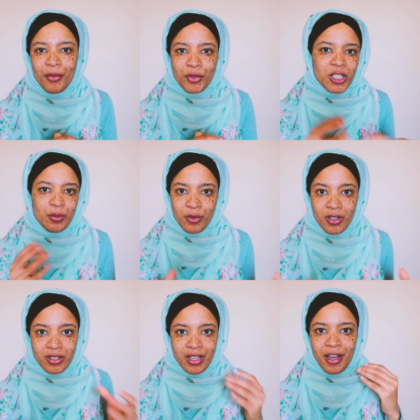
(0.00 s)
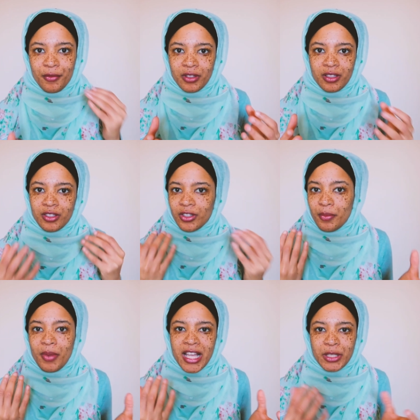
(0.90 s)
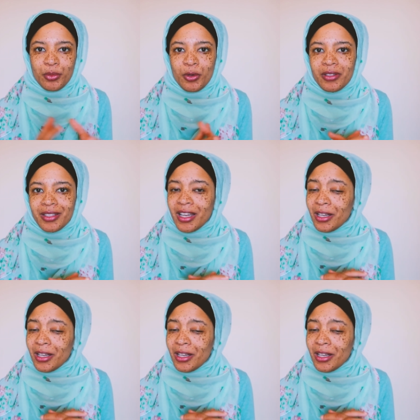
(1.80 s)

your experience having a certain passport,